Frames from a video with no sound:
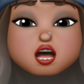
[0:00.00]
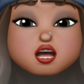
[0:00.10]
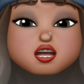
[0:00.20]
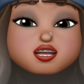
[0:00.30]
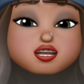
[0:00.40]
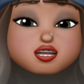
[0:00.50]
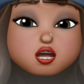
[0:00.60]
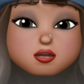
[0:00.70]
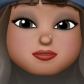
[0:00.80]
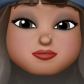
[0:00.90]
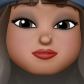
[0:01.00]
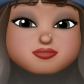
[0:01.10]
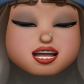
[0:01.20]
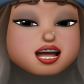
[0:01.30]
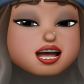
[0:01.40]
So
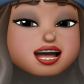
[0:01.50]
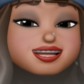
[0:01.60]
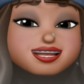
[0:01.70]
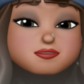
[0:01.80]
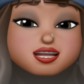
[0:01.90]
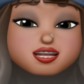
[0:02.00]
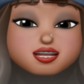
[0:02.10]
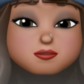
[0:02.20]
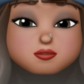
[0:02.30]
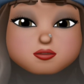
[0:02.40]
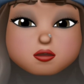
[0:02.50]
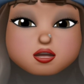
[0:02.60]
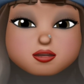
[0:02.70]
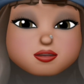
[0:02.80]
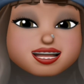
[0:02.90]
as I mentioned, number four,
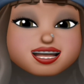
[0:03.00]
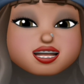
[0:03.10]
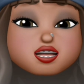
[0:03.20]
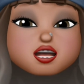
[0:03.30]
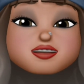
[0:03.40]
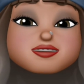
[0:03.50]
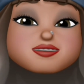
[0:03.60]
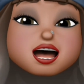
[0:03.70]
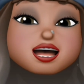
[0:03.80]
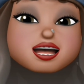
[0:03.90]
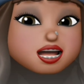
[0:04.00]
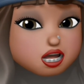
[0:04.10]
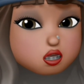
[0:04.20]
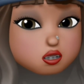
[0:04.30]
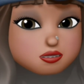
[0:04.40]
you want to get your
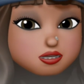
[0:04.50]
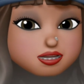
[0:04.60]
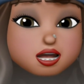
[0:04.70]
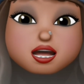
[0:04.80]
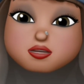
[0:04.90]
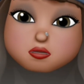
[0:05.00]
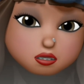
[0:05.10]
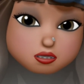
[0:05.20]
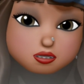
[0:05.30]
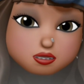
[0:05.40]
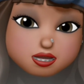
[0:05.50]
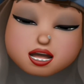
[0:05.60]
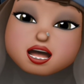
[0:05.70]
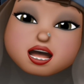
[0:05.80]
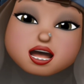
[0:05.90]
financials in order.
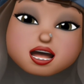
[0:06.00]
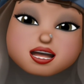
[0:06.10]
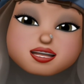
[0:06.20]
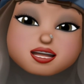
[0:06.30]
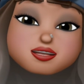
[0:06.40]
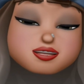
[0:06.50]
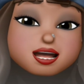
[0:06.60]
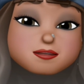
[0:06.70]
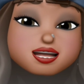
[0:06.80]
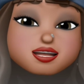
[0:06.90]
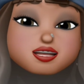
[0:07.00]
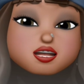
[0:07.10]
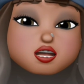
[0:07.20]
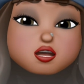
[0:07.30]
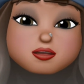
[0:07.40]
And that means
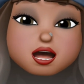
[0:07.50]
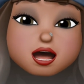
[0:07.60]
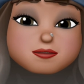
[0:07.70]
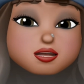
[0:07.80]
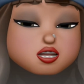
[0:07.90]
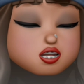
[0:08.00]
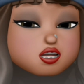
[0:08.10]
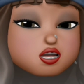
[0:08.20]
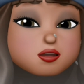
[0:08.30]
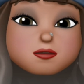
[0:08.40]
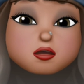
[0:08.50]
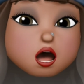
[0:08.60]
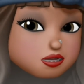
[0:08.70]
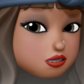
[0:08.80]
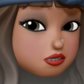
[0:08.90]
knowing how much your
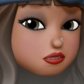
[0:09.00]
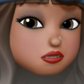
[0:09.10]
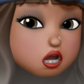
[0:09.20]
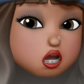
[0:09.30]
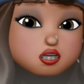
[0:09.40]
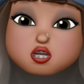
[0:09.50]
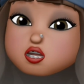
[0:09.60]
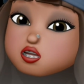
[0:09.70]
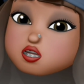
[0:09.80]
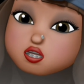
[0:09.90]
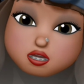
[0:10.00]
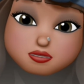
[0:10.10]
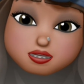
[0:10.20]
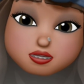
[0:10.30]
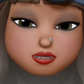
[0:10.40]
product is going to cost or your
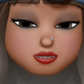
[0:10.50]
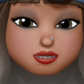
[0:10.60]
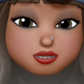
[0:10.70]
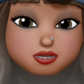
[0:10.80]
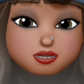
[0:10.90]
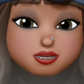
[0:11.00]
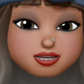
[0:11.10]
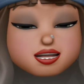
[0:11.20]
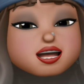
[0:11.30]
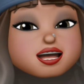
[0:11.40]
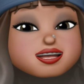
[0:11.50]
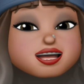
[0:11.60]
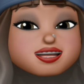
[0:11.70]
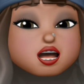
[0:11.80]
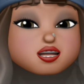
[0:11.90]
service is going to cost.
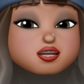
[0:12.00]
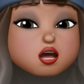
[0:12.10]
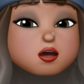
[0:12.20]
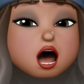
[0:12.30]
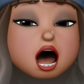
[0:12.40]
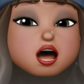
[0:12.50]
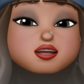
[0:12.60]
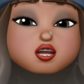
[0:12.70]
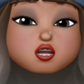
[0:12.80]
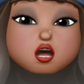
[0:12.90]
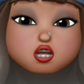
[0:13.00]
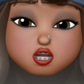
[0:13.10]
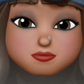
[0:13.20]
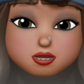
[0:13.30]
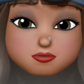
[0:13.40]
That's how you know how to
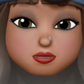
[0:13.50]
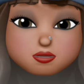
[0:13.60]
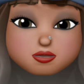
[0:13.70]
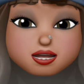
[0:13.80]
charge people,